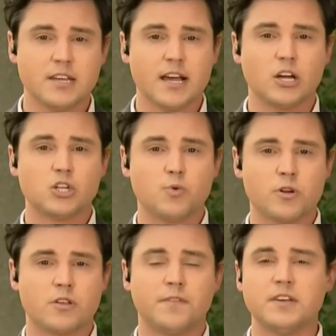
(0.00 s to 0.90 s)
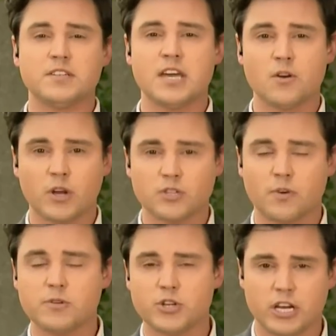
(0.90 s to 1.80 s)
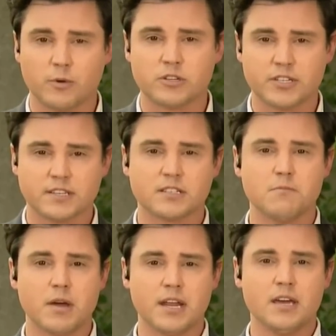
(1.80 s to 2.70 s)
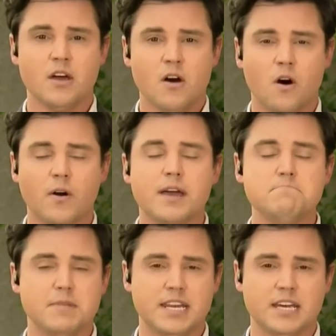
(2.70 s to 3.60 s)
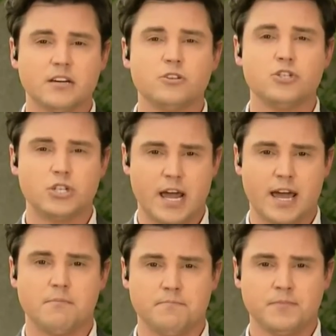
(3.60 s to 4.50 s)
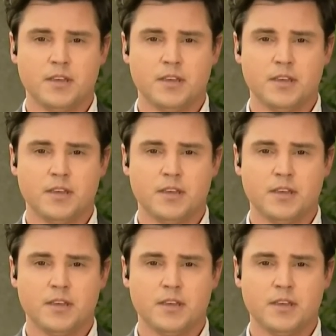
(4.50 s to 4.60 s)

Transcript: saying on Twitter that these hearings from the January January 6th committee are a media sham.